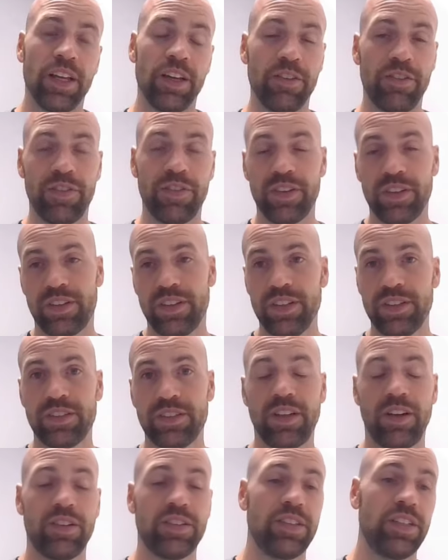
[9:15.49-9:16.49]
If this
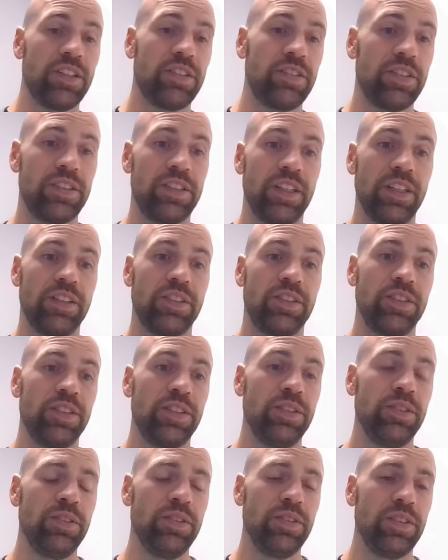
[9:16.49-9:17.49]
sounds interesting to
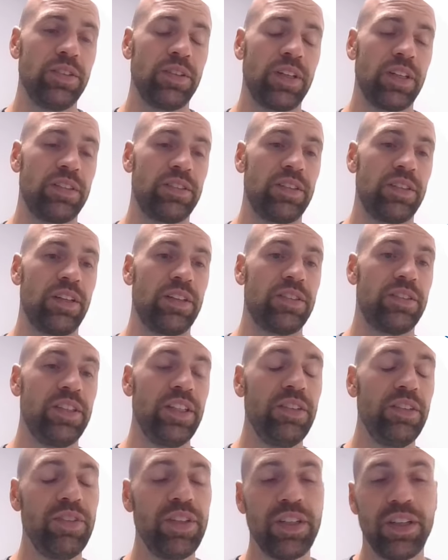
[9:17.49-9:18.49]
you, you can send a
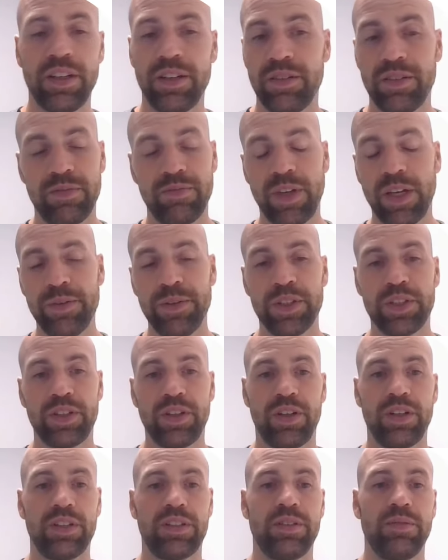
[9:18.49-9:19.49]
CV and maybe a
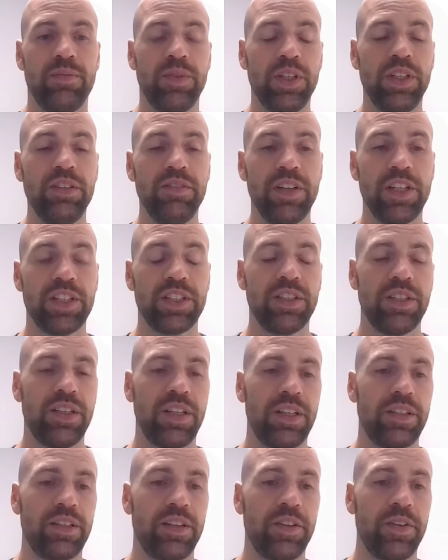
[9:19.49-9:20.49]
short motivation
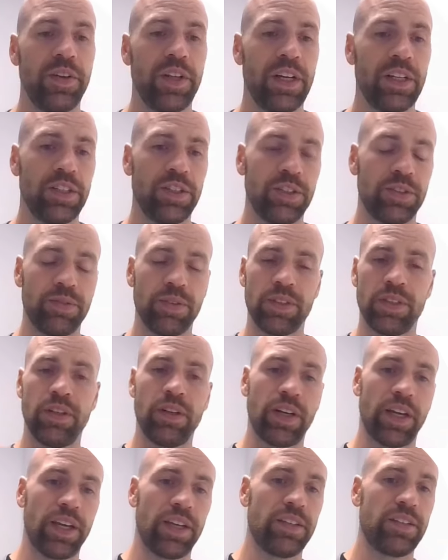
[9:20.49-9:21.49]
letter to
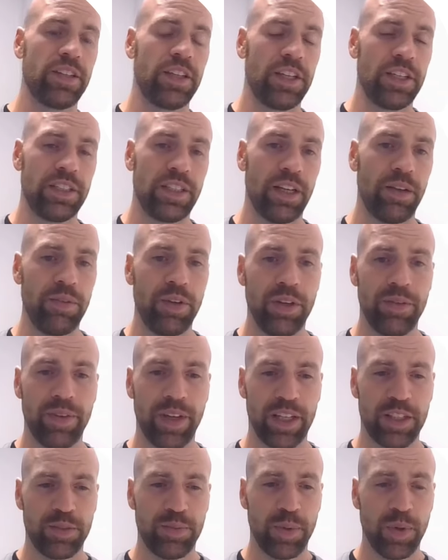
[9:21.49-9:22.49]
Swisslog at
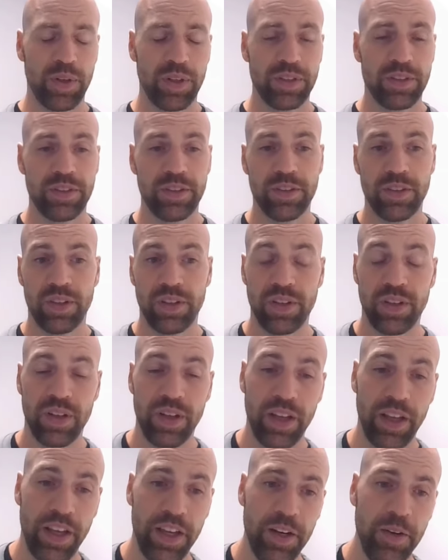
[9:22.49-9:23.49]

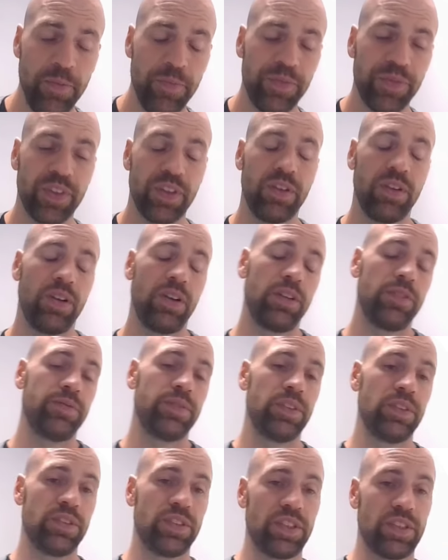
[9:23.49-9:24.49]
wmexperts.online or
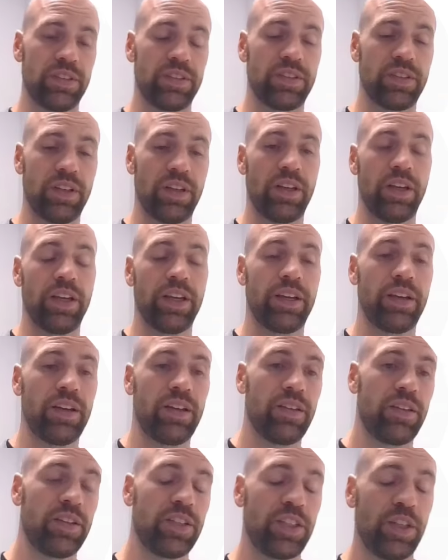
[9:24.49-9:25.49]
you just click
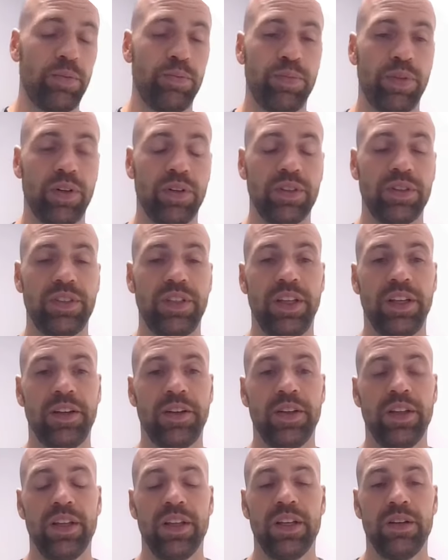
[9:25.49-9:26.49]
the job posting
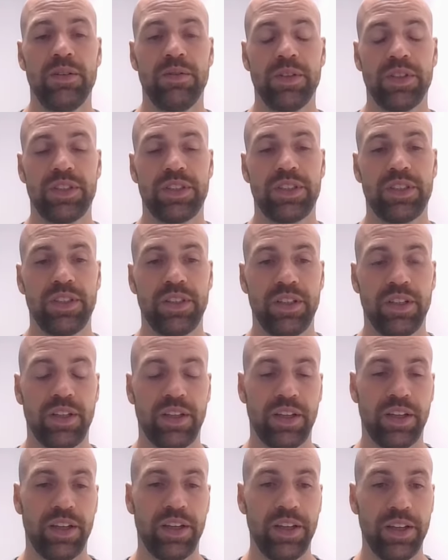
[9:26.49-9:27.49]
which
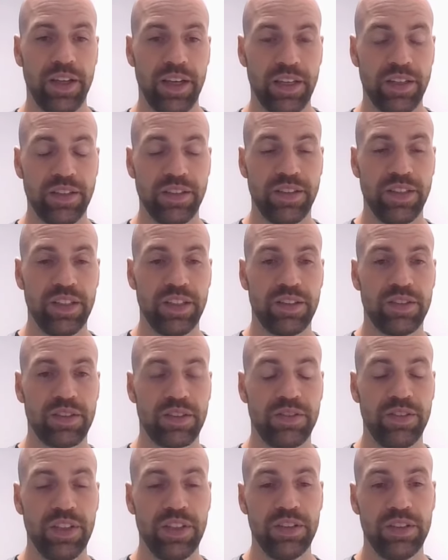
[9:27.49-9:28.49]
I added here to
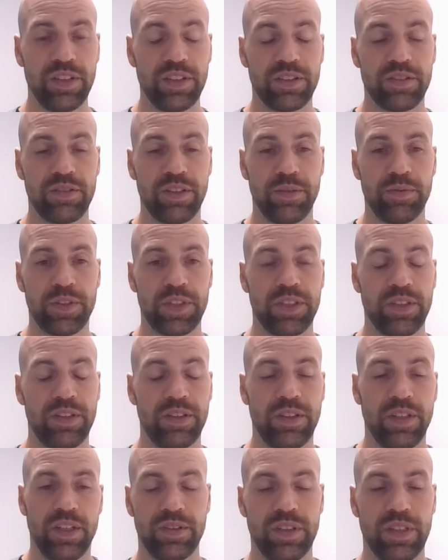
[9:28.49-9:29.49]
the video description
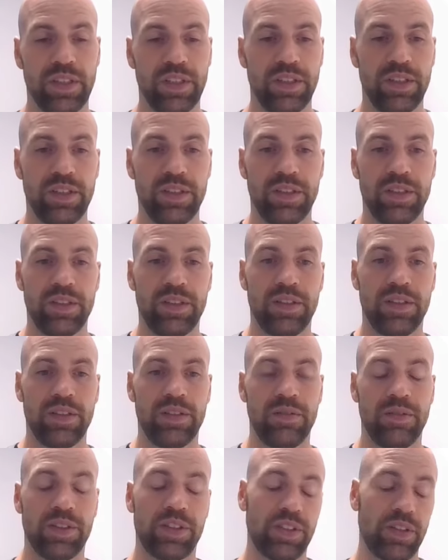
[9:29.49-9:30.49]

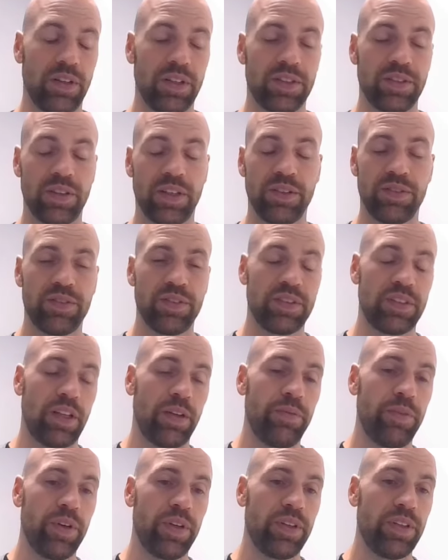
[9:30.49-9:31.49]
which also gives you
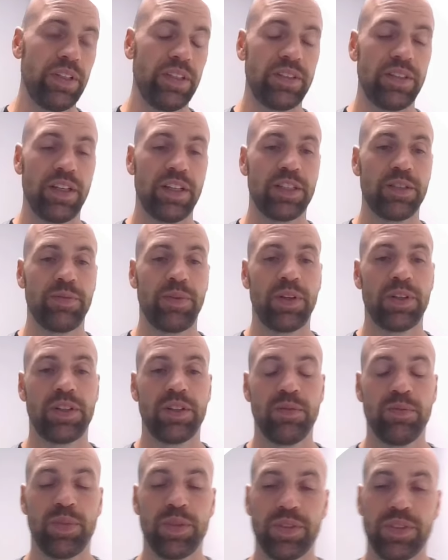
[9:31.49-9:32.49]
some uh, details about
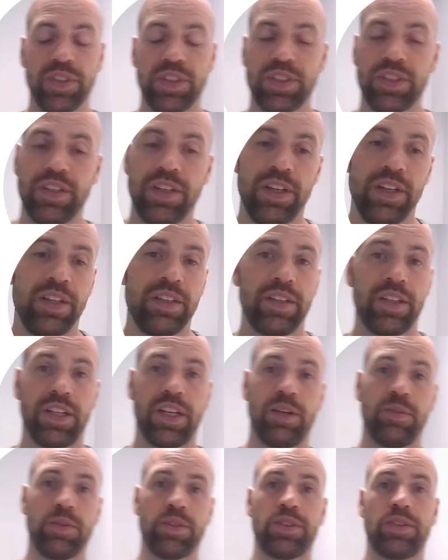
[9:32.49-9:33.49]
the position
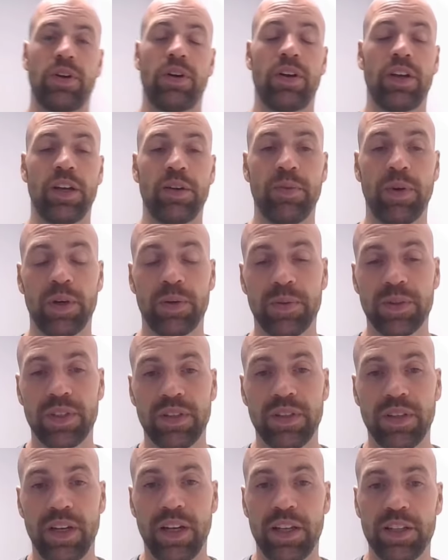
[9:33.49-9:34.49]
that I was talking about
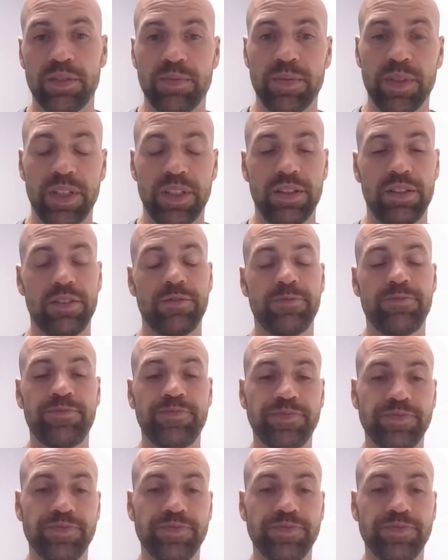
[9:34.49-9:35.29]
within the last minutes.